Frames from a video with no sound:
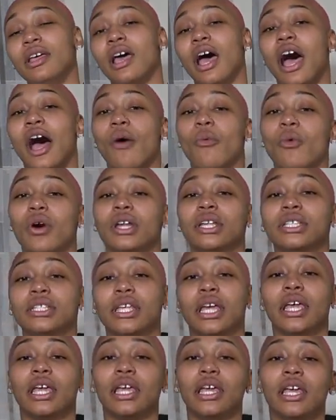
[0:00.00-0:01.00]
I want to
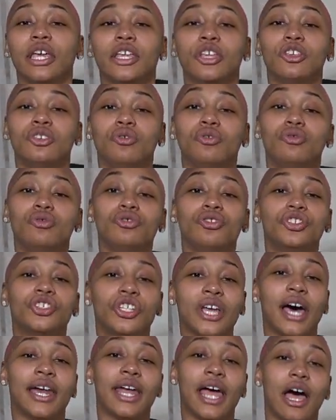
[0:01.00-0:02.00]
say a huge
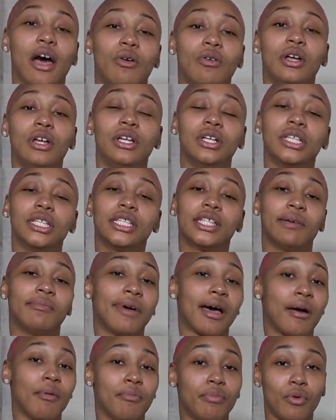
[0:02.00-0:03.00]
shout out to
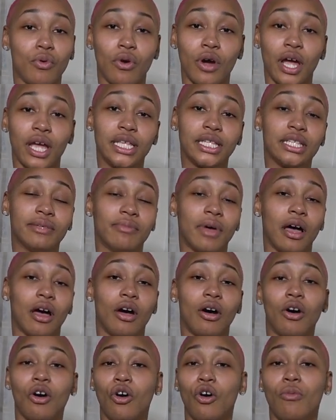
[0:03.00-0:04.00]
my boy, to my
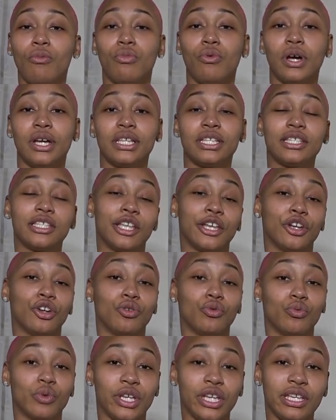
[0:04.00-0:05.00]
homeboy,
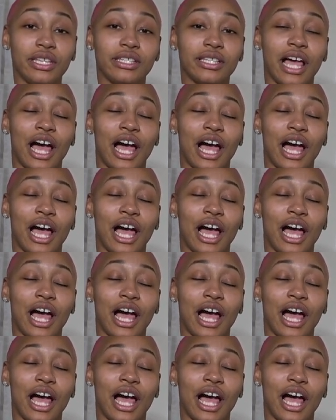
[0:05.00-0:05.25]
Stunner Reese.